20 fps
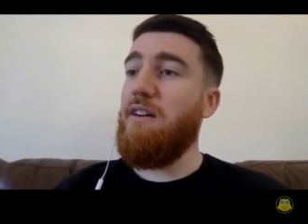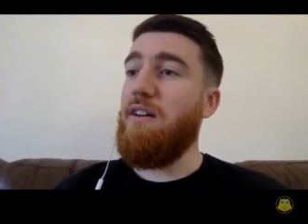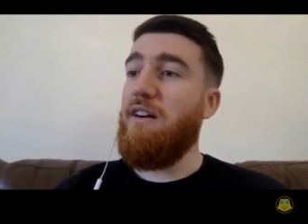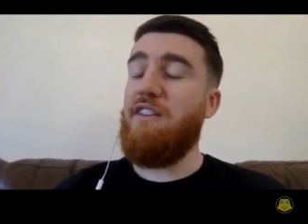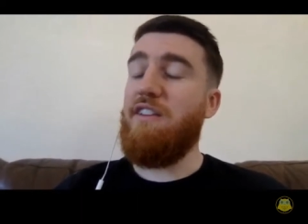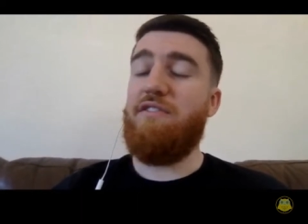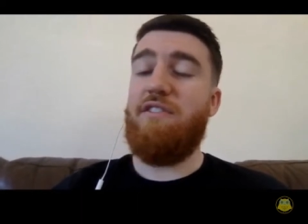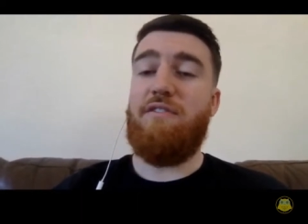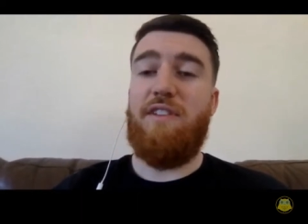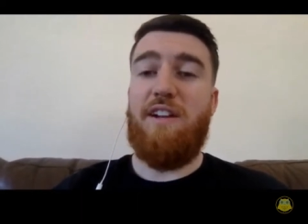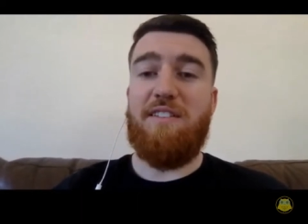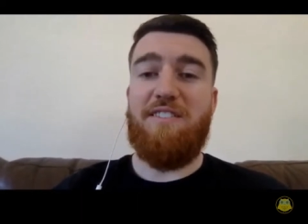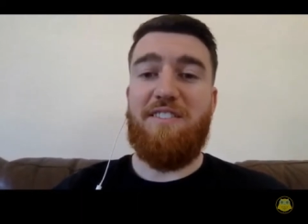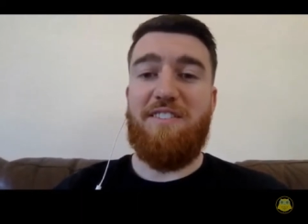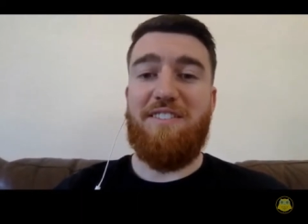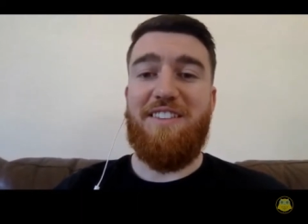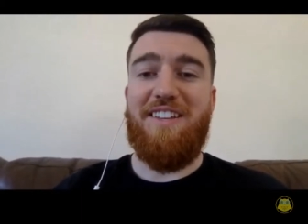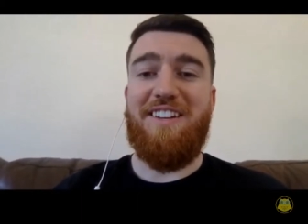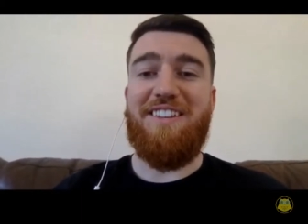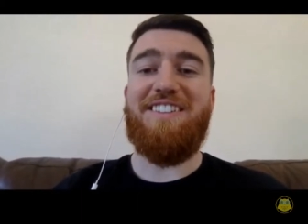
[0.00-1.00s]
I've reflected
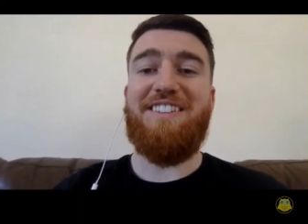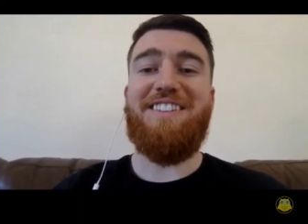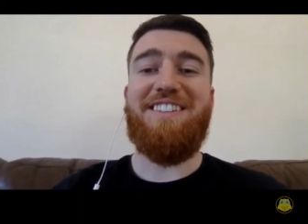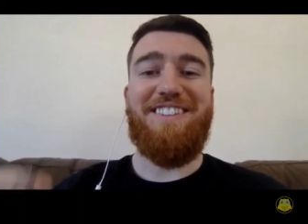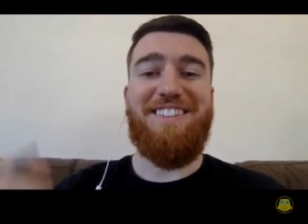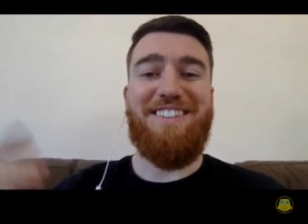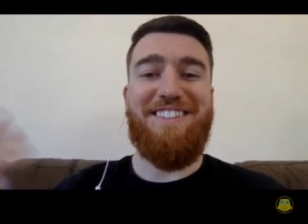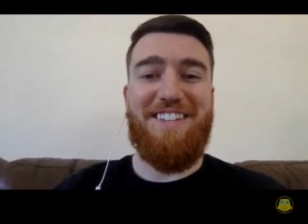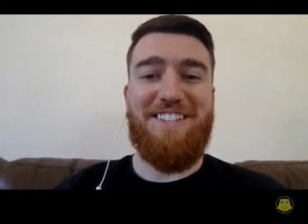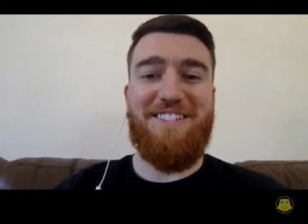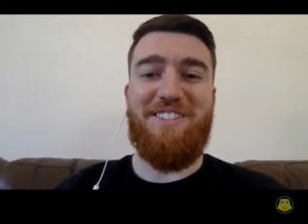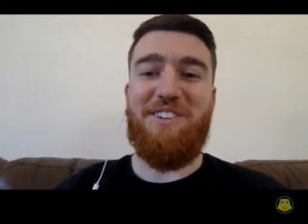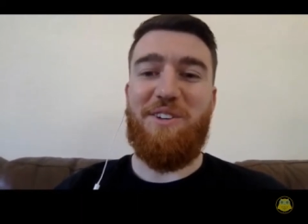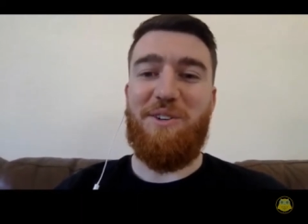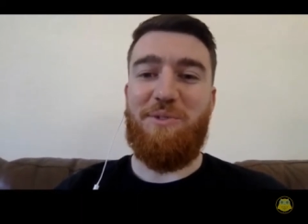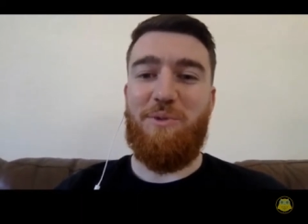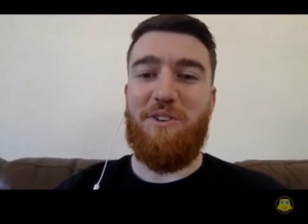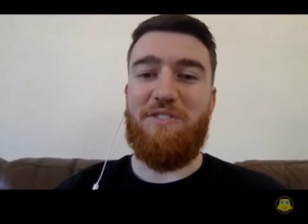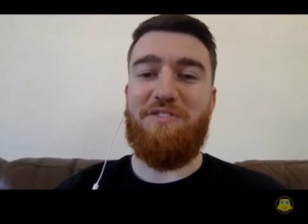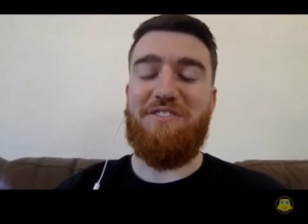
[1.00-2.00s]
on that that's not going to
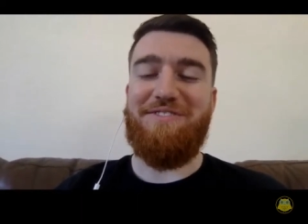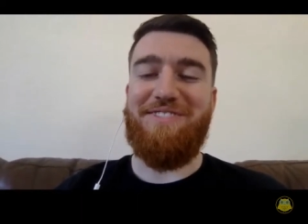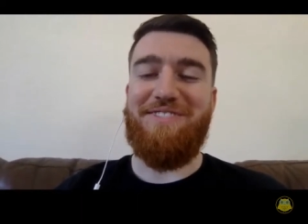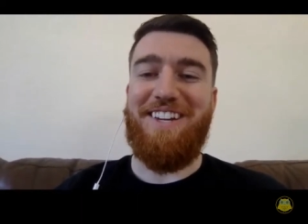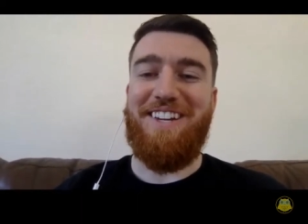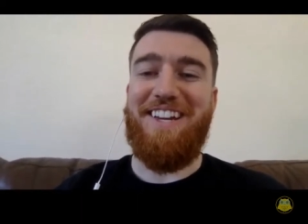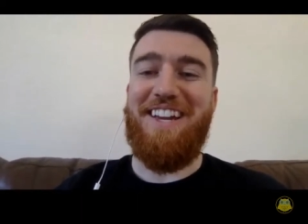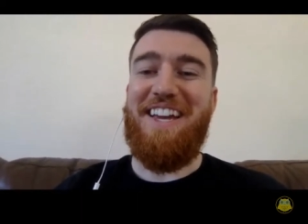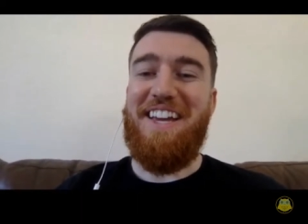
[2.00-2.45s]
work for me.